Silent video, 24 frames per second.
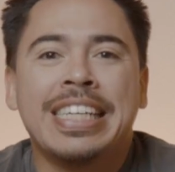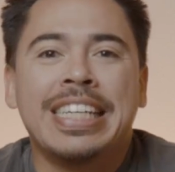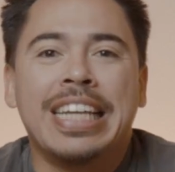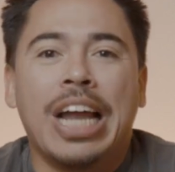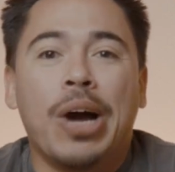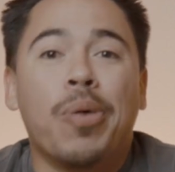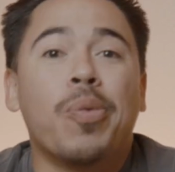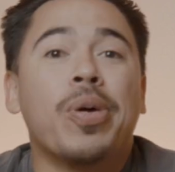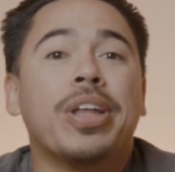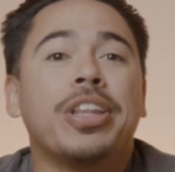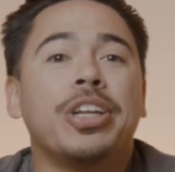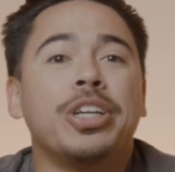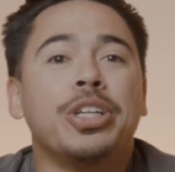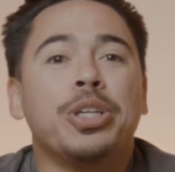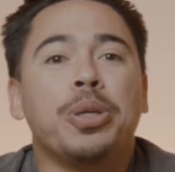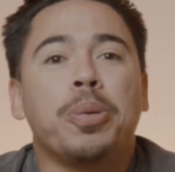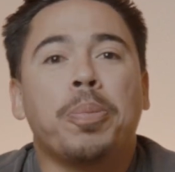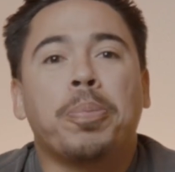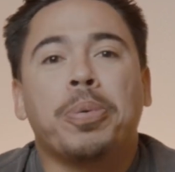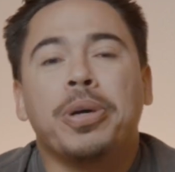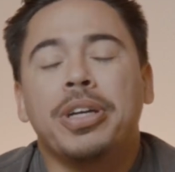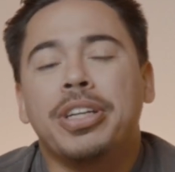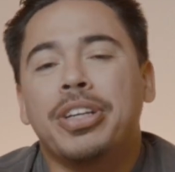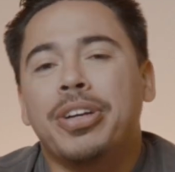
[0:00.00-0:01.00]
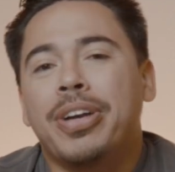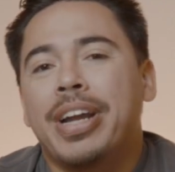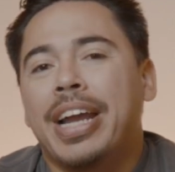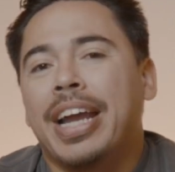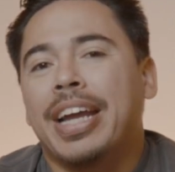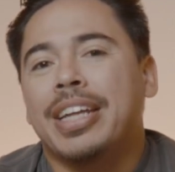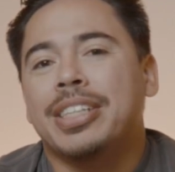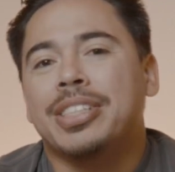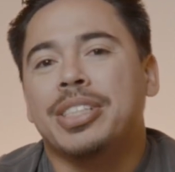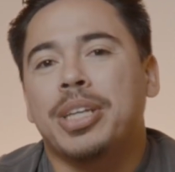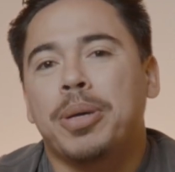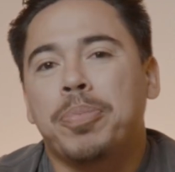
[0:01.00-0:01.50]
Now, whether you put your
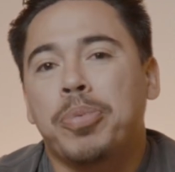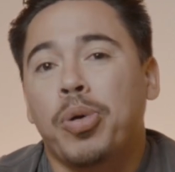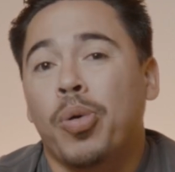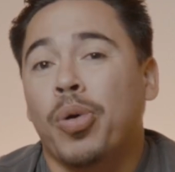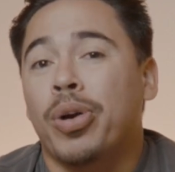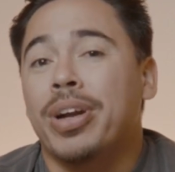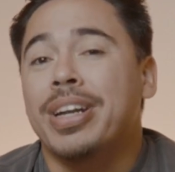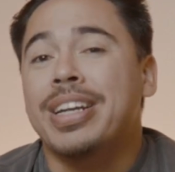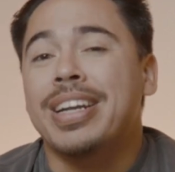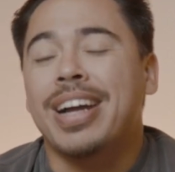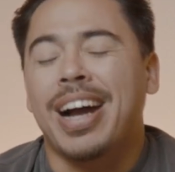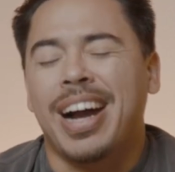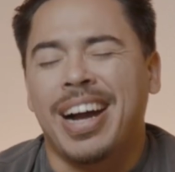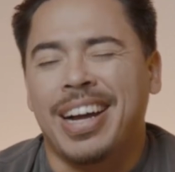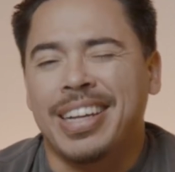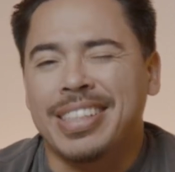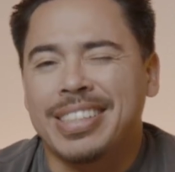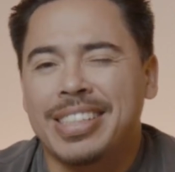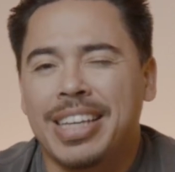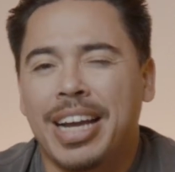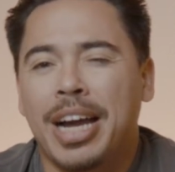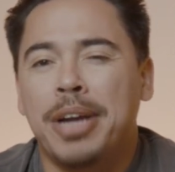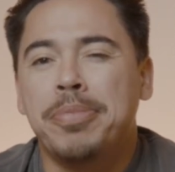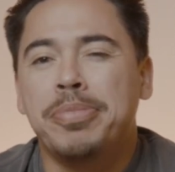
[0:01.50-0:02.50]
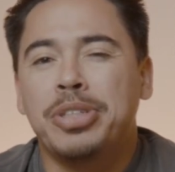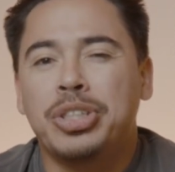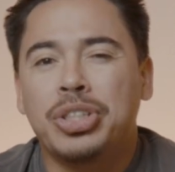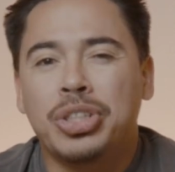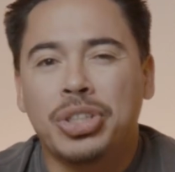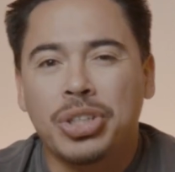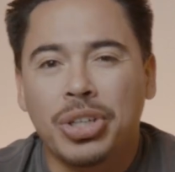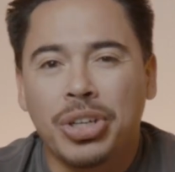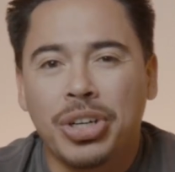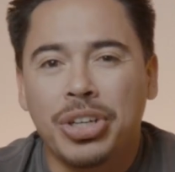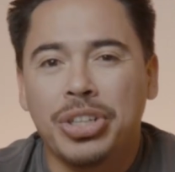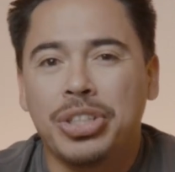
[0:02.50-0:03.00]
hands up or not, I'm
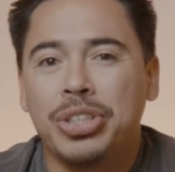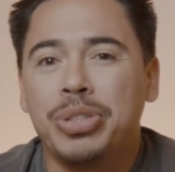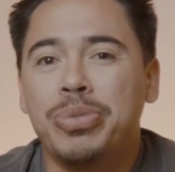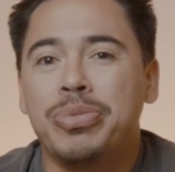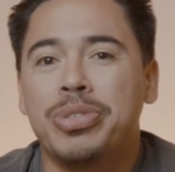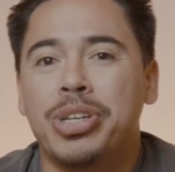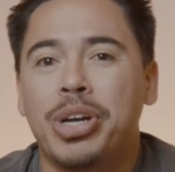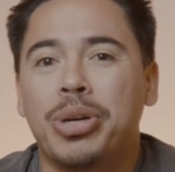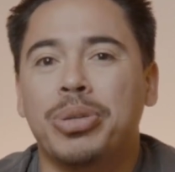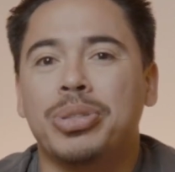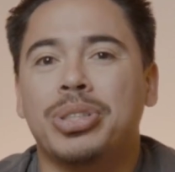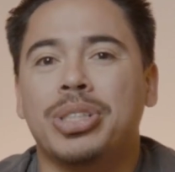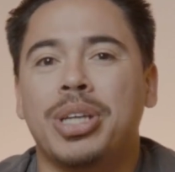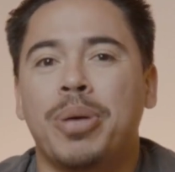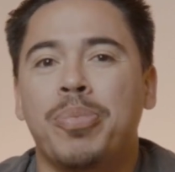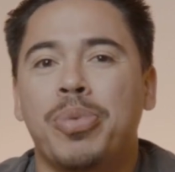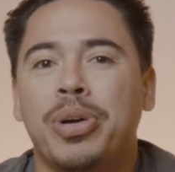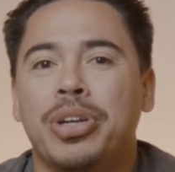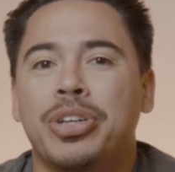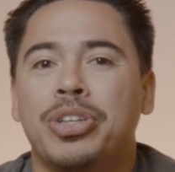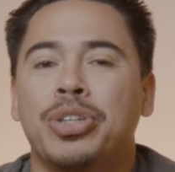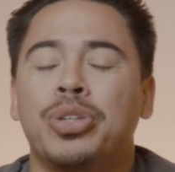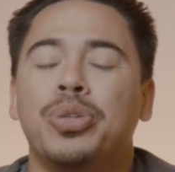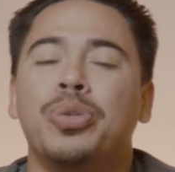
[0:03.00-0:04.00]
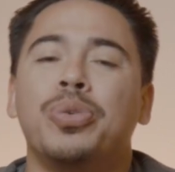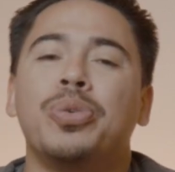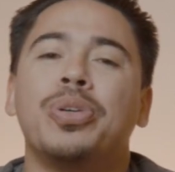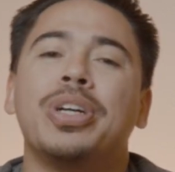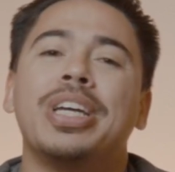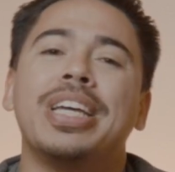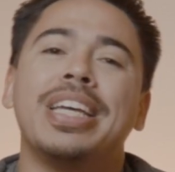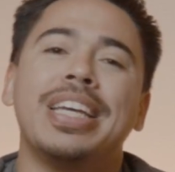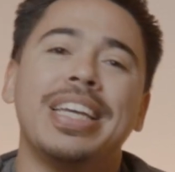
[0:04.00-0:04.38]
sure you know someone who